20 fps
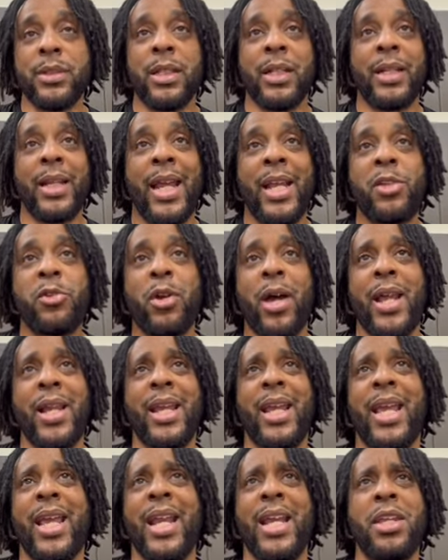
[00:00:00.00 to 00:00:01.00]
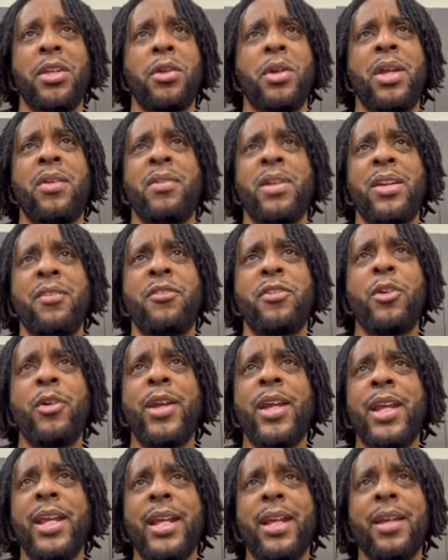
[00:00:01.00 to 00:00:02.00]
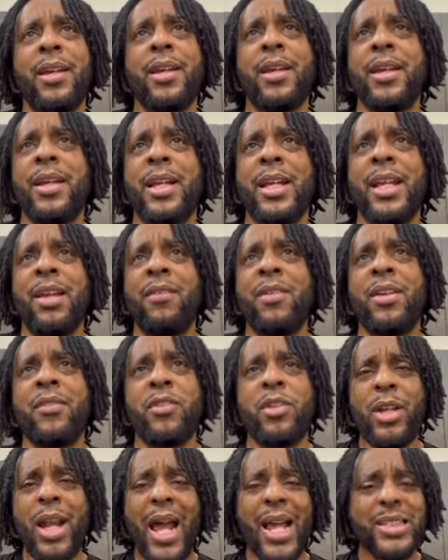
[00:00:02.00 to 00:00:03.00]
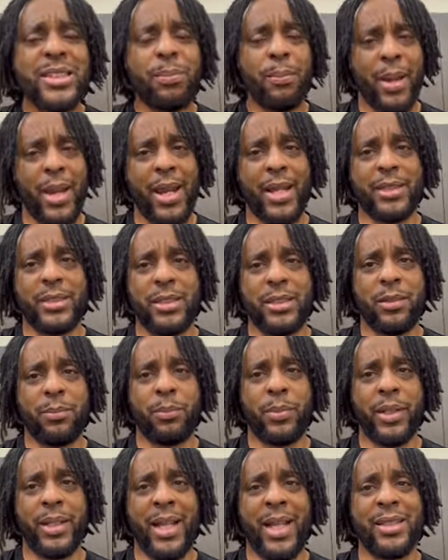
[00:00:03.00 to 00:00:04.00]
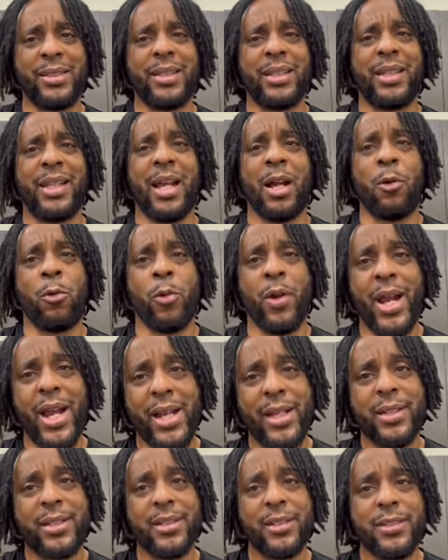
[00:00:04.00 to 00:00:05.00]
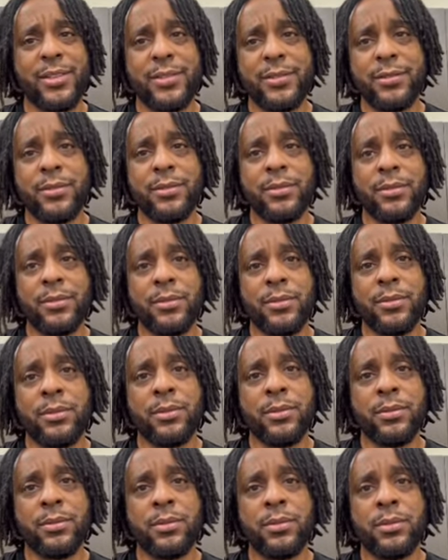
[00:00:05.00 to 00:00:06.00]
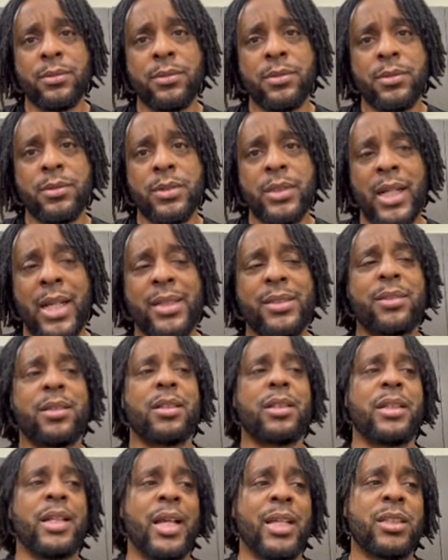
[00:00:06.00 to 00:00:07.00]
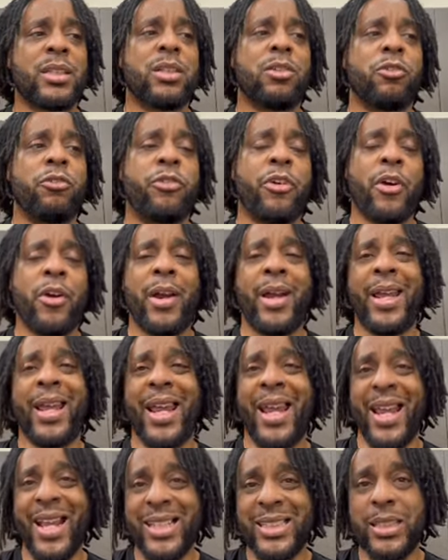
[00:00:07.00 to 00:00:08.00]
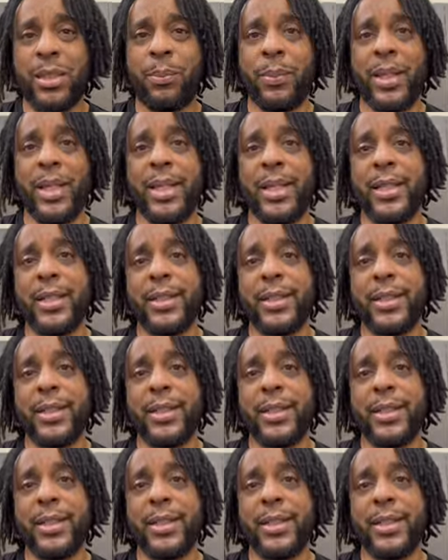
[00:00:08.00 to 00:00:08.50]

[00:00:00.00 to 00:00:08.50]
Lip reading: they try to get in you even if you ain't. Even if you're not smashing, but that's a direct, that's a very intimate